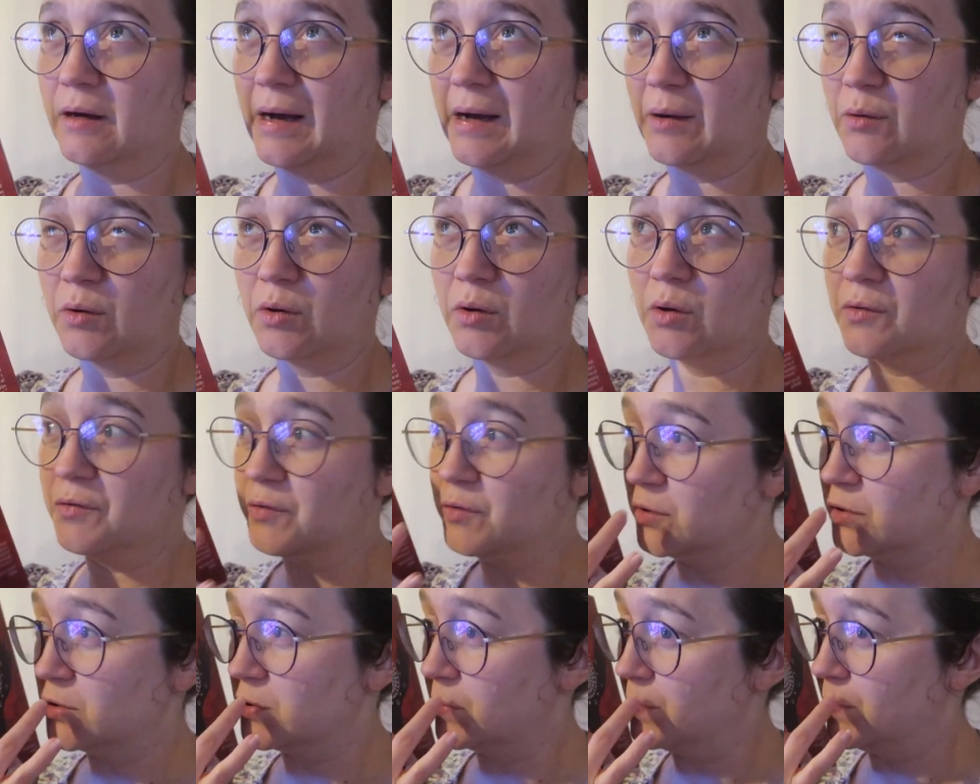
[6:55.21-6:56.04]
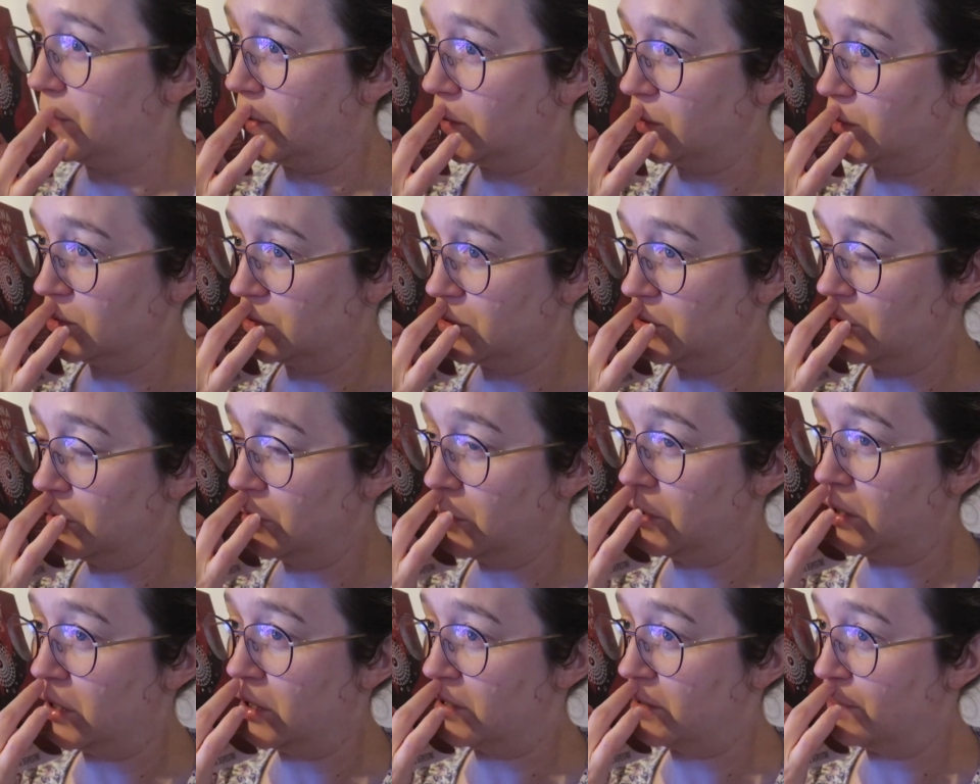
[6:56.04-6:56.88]
I don't know if you're supposed to
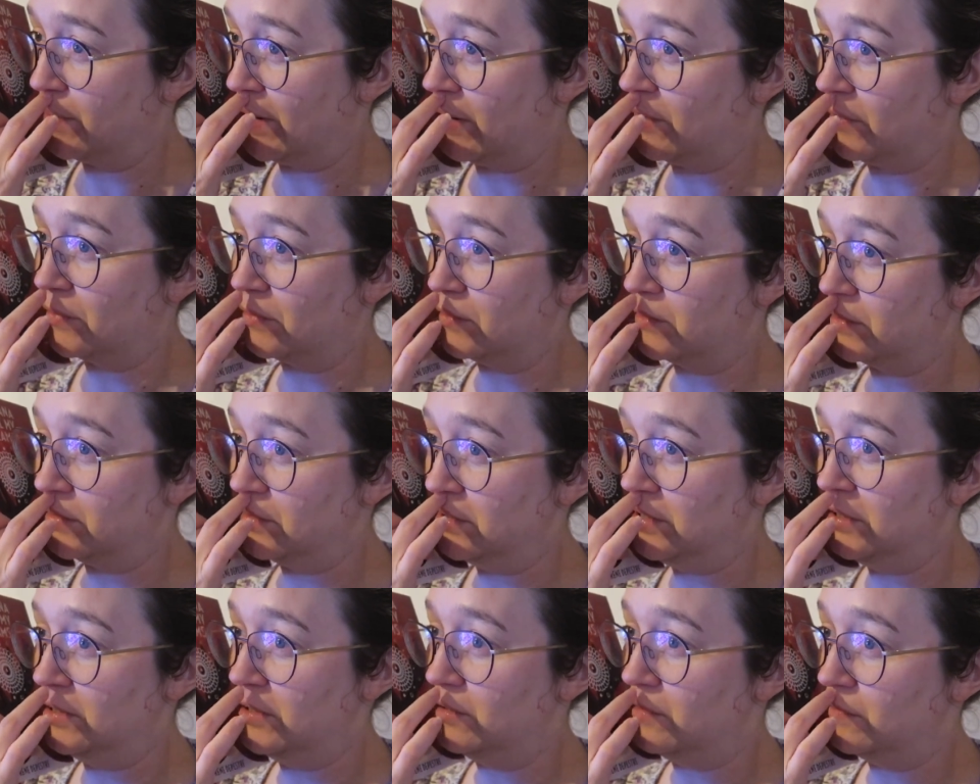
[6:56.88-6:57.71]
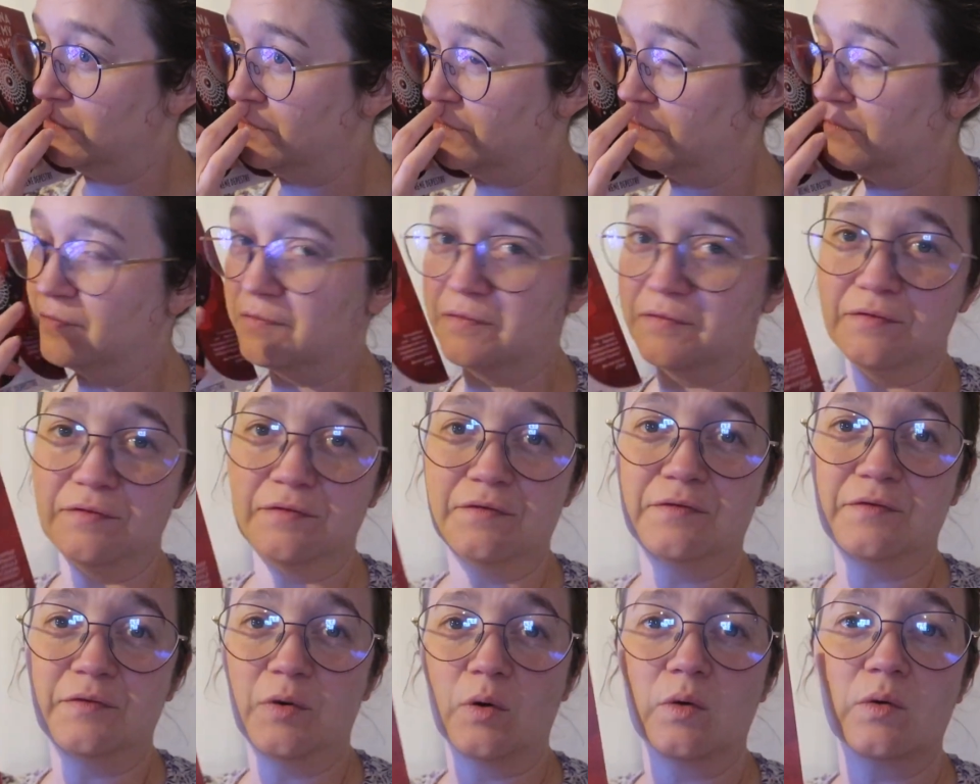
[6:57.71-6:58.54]
know a lot about the
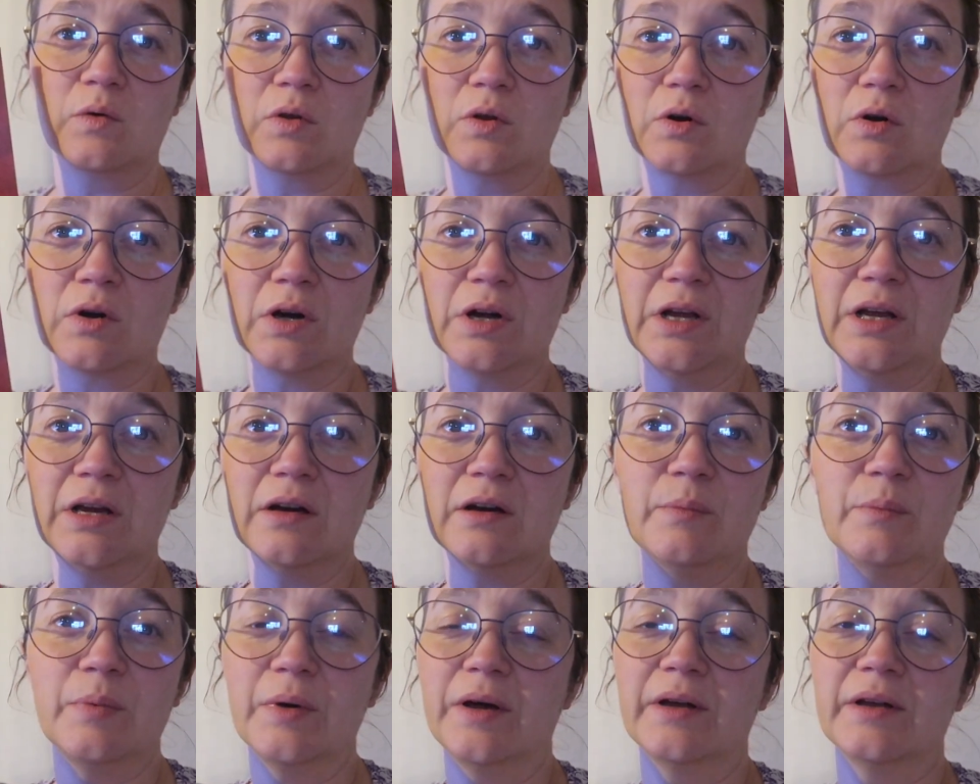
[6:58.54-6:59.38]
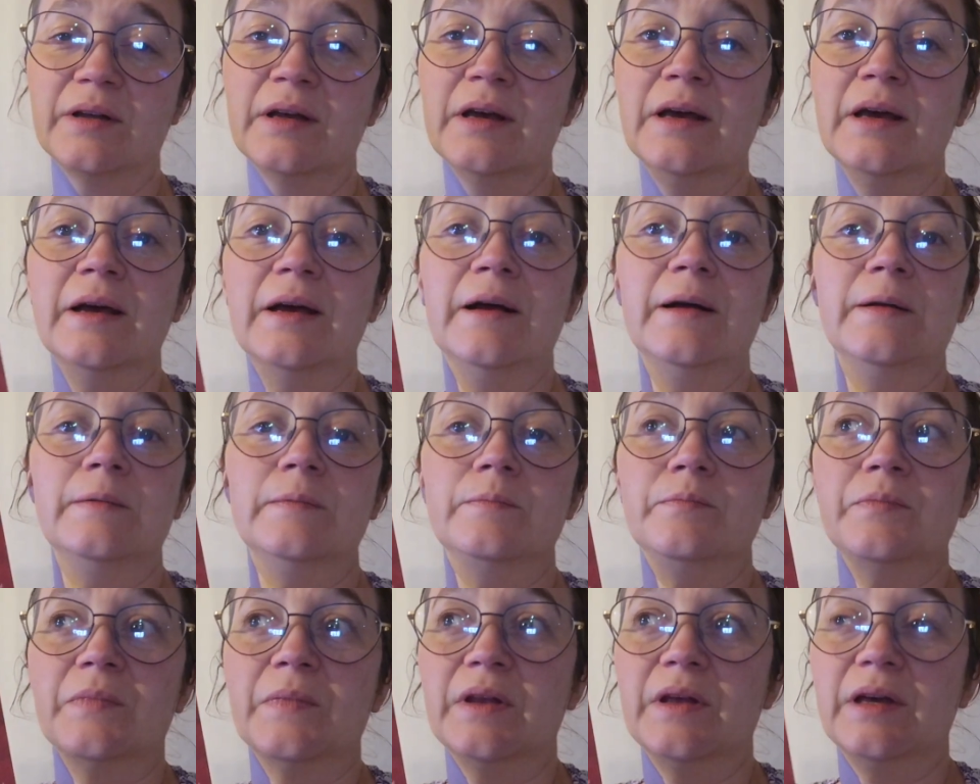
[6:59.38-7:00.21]
folklore here, but
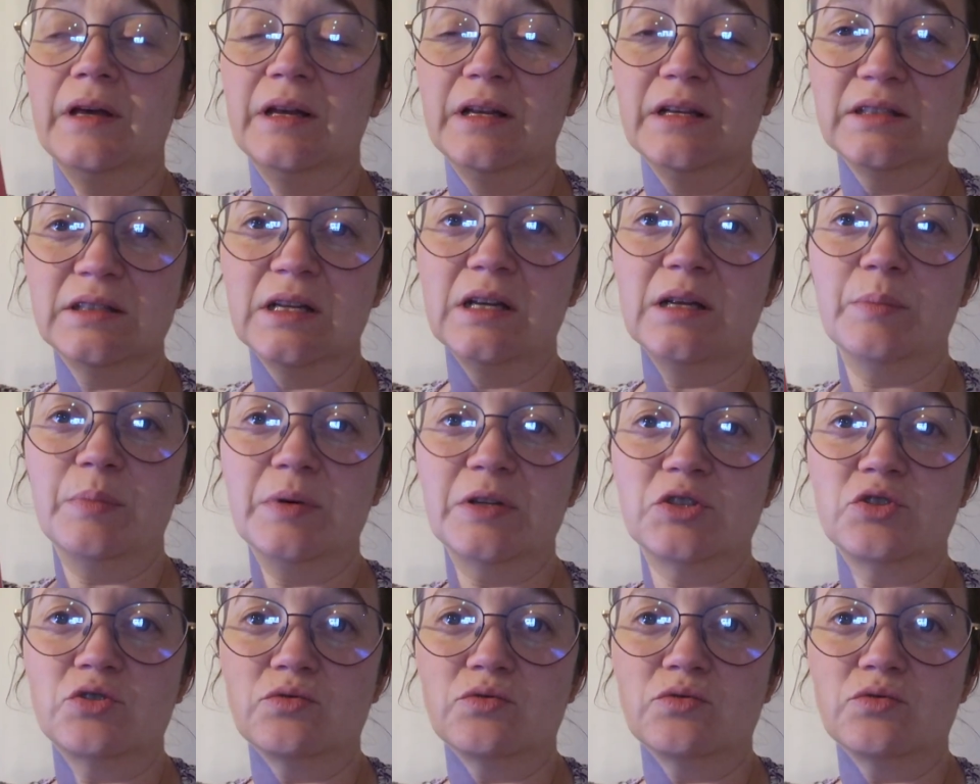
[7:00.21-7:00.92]
it is a little bit